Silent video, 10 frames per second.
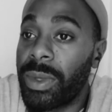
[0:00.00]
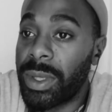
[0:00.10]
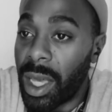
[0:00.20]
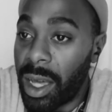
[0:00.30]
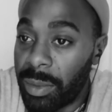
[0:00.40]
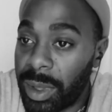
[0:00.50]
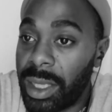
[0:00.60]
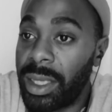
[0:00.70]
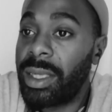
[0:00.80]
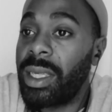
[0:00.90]

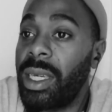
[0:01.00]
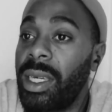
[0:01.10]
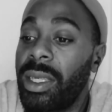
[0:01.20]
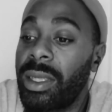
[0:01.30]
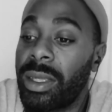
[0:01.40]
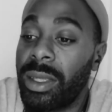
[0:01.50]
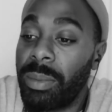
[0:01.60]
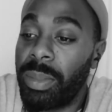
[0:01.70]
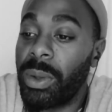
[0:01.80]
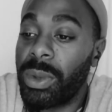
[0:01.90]
zombies and the
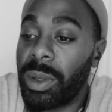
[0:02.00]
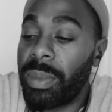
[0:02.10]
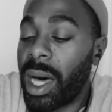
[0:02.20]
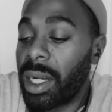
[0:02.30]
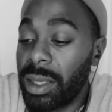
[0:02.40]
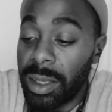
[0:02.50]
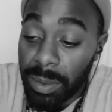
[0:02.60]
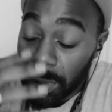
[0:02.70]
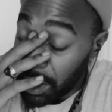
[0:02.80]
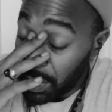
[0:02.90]

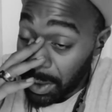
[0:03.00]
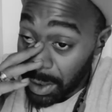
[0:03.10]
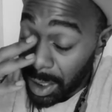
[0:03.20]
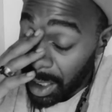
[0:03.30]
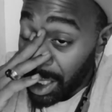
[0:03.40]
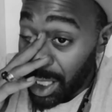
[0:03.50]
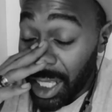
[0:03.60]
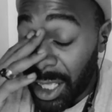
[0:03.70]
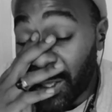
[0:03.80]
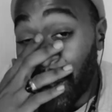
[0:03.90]
post-apocalypse.
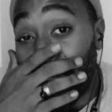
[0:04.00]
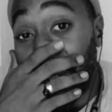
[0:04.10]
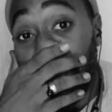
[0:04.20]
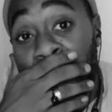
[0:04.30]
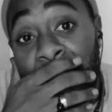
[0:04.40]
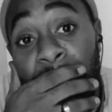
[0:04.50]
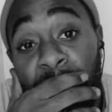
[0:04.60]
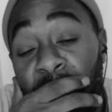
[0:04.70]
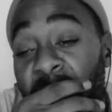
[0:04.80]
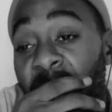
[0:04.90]
And so it's funny
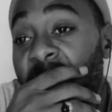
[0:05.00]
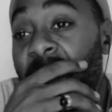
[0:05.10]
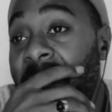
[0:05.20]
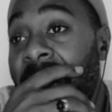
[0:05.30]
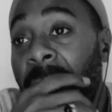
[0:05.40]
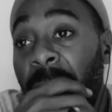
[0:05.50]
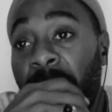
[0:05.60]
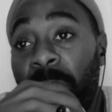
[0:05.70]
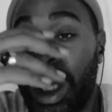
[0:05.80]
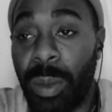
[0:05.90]
how
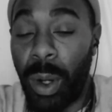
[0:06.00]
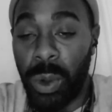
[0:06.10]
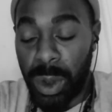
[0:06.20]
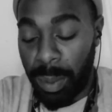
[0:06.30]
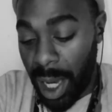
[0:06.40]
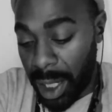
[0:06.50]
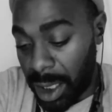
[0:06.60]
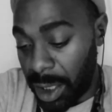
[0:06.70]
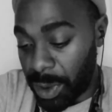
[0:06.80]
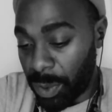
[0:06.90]
if it's the
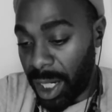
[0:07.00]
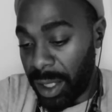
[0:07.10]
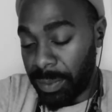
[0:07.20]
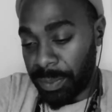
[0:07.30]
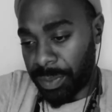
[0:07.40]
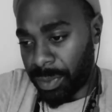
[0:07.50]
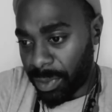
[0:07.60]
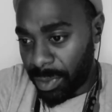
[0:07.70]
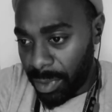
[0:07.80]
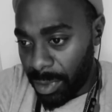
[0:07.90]
post-apocalypse, right,
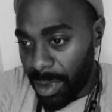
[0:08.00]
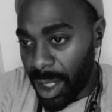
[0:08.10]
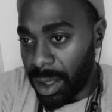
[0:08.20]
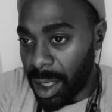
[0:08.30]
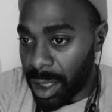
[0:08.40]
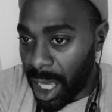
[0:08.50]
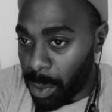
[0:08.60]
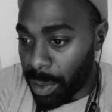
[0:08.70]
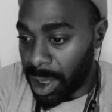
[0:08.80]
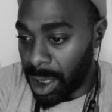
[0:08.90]
then that
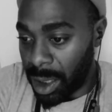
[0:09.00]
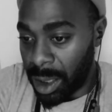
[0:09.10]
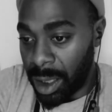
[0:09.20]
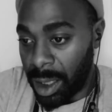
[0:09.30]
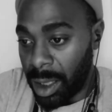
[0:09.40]
would mean